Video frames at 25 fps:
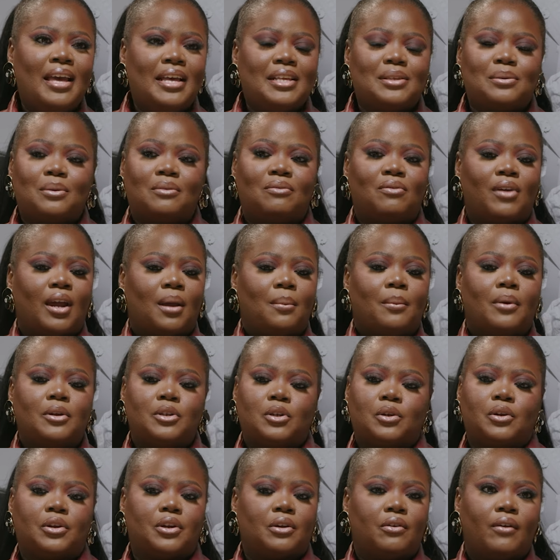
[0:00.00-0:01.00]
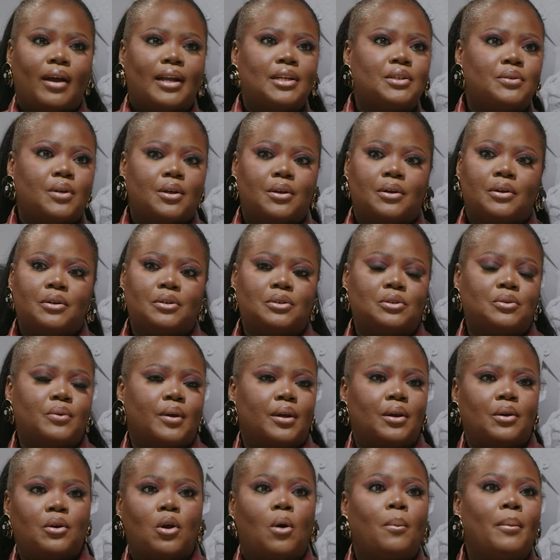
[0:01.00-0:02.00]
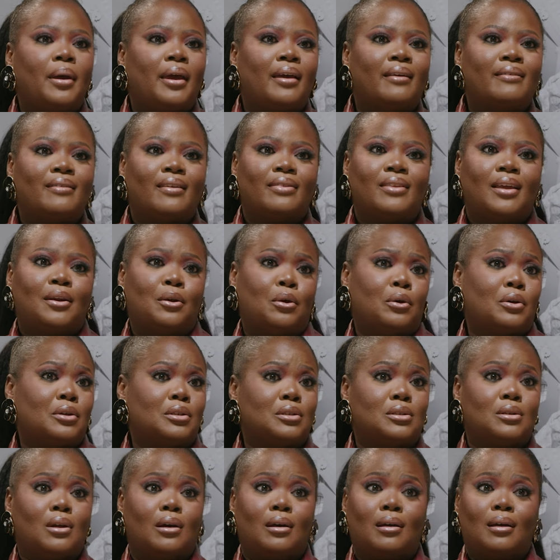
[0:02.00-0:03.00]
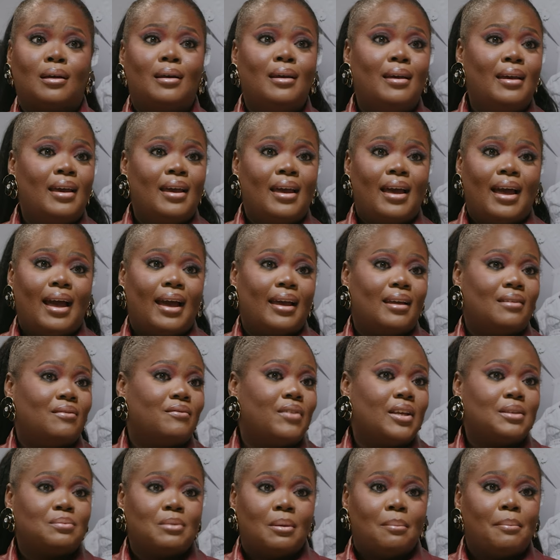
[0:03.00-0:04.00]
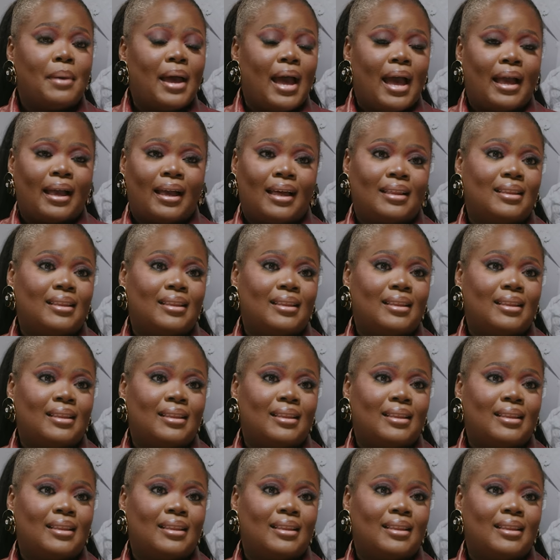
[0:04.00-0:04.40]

So it's very much, you're going to graduate, you're going to do economics, and then you're going to start at investment bank.